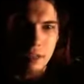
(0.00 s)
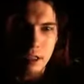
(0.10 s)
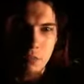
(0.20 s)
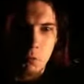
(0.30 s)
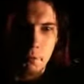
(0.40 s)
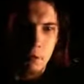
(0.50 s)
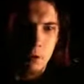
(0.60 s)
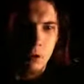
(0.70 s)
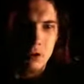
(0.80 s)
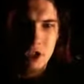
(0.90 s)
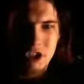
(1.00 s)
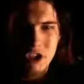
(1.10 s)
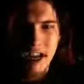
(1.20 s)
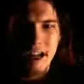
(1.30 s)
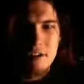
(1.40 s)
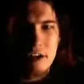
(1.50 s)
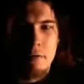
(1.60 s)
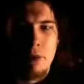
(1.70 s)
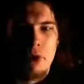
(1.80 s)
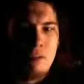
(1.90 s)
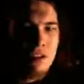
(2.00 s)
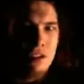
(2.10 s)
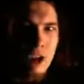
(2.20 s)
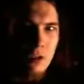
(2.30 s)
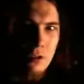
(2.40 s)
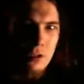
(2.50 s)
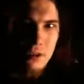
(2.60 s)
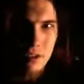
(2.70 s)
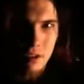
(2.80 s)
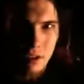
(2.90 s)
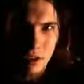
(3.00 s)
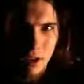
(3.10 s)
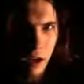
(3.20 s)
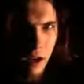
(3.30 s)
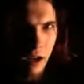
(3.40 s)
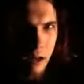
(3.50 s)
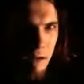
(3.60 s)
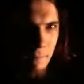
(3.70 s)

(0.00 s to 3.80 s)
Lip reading: these reports change at a moment's notice. All right,